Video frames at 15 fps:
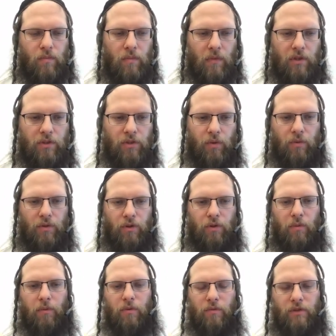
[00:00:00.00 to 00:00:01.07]
So the
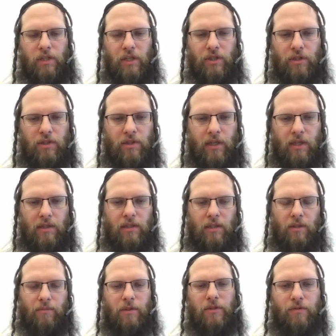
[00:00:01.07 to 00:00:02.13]
normal rotation takes
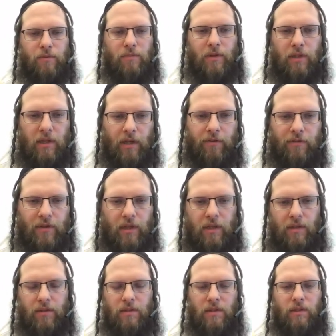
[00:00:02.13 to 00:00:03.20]
elements from the left
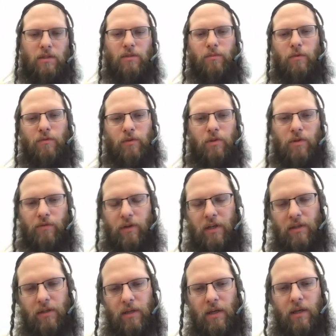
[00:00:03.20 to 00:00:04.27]
and sticks them over on the
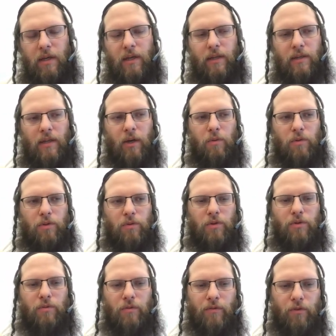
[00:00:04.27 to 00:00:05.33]
right. Now we're doing
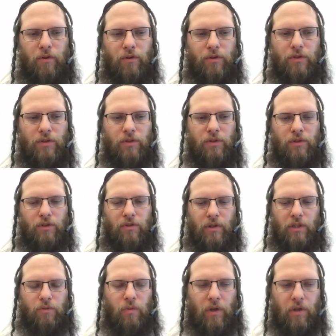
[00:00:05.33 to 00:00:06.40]
the reverse, so
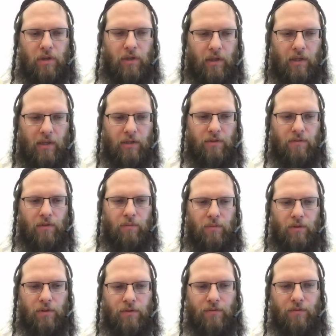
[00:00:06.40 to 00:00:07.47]
that's why the negative
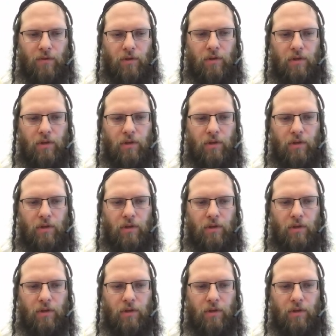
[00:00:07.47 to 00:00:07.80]
number is 4.